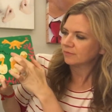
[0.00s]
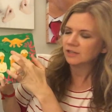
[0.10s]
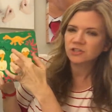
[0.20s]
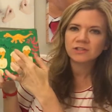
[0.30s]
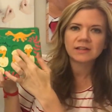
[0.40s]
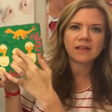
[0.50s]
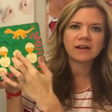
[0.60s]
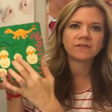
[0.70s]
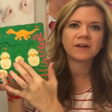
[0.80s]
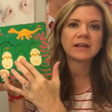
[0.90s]
It's just a
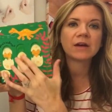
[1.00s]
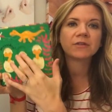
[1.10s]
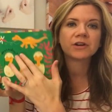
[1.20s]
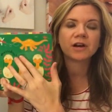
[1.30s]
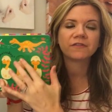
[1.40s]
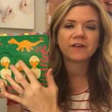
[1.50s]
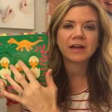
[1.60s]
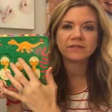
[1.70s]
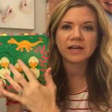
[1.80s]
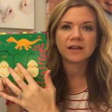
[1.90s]
lot of fun. Now there's
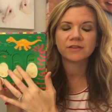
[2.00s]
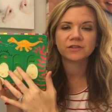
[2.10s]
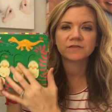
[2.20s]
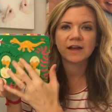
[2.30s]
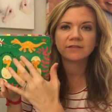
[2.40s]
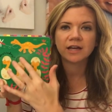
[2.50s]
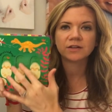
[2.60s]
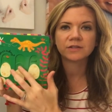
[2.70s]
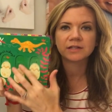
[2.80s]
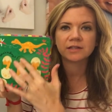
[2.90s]
five
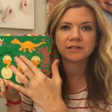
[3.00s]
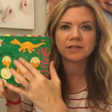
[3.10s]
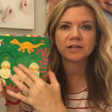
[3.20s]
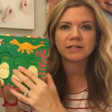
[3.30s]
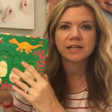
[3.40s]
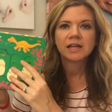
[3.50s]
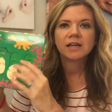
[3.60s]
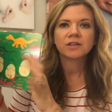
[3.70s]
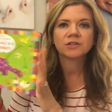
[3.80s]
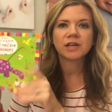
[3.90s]
titles in this series.
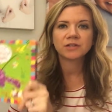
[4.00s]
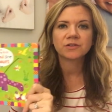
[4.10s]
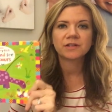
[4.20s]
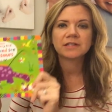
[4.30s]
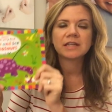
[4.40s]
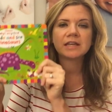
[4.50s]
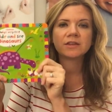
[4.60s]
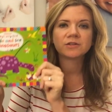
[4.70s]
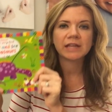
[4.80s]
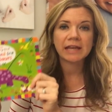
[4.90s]
There's Under the Sea,
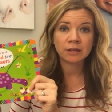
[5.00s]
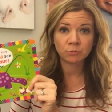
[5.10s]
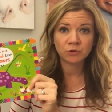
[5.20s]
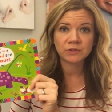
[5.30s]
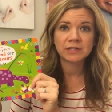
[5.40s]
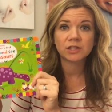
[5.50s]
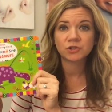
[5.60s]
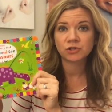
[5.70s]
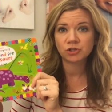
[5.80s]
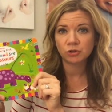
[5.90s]
there's Animals,
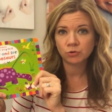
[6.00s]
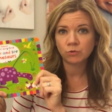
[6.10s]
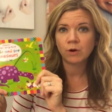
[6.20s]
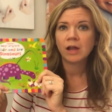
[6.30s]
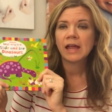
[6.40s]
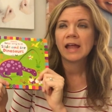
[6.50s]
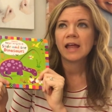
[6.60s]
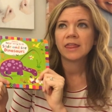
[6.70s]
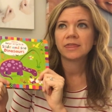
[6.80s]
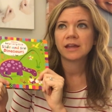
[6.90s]
there's Zoo,
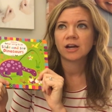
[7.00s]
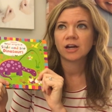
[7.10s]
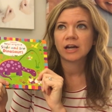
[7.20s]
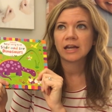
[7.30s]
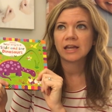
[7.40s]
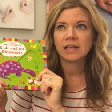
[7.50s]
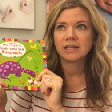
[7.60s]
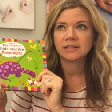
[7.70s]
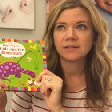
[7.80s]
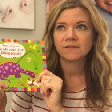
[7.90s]
there
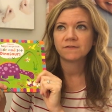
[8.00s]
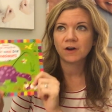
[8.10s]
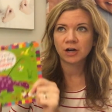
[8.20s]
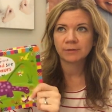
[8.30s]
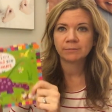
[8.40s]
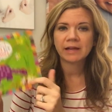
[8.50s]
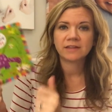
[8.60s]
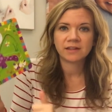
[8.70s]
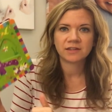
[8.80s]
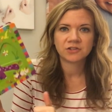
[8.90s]
is Farm,
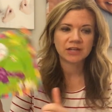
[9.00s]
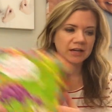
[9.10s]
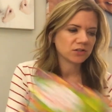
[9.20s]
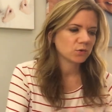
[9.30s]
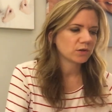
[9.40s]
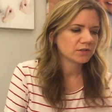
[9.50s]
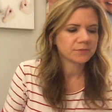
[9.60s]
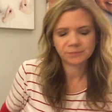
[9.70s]
and then there's Dinosaurs.